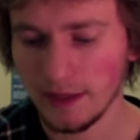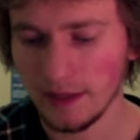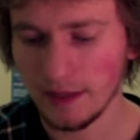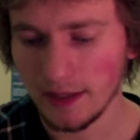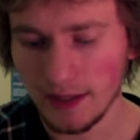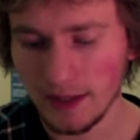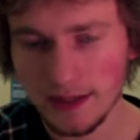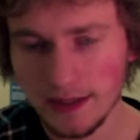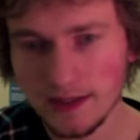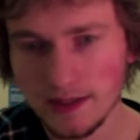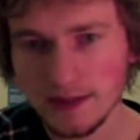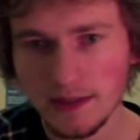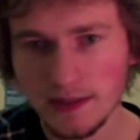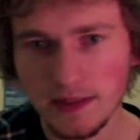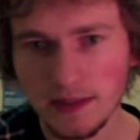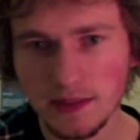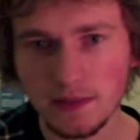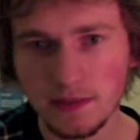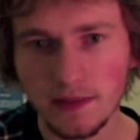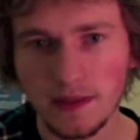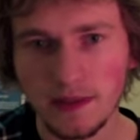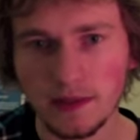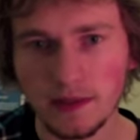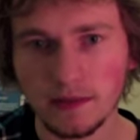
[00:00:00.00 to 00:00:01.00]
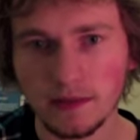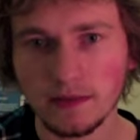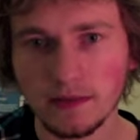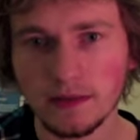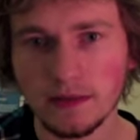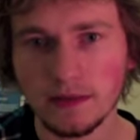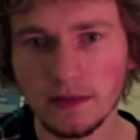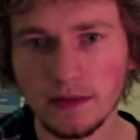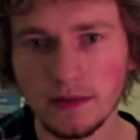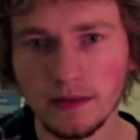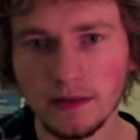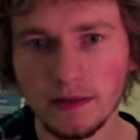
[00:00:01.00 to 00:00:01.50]
I'd say as well,
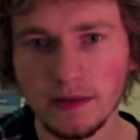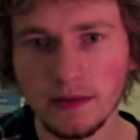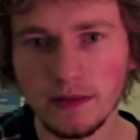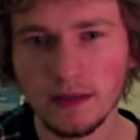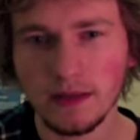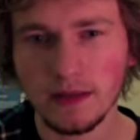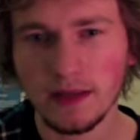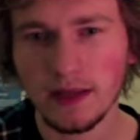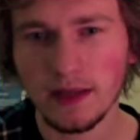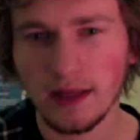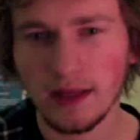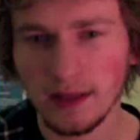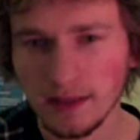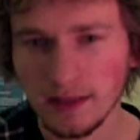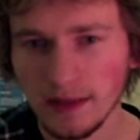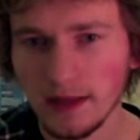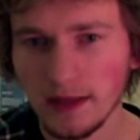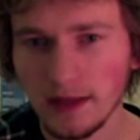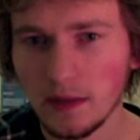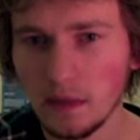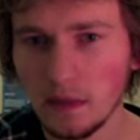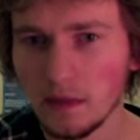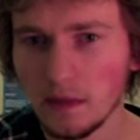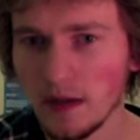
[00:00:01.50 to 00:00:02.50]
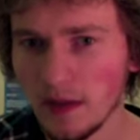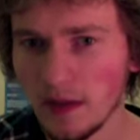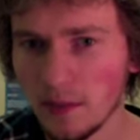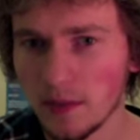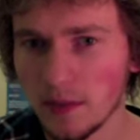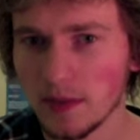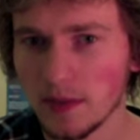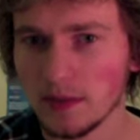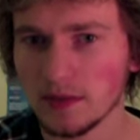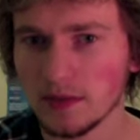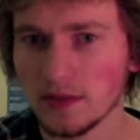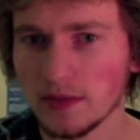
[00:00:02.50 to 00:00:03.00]
allow
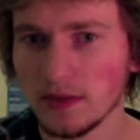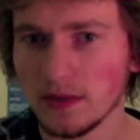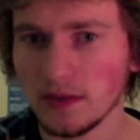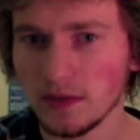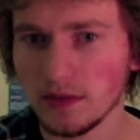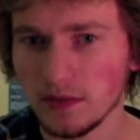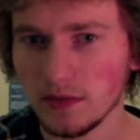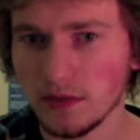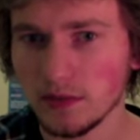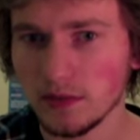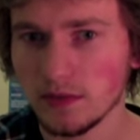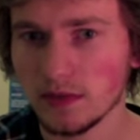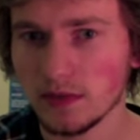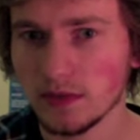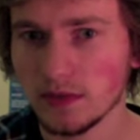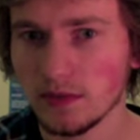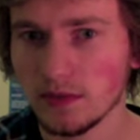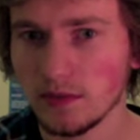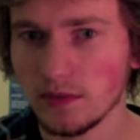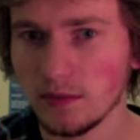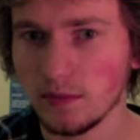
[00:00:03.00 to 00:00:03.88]
Abaddon to lose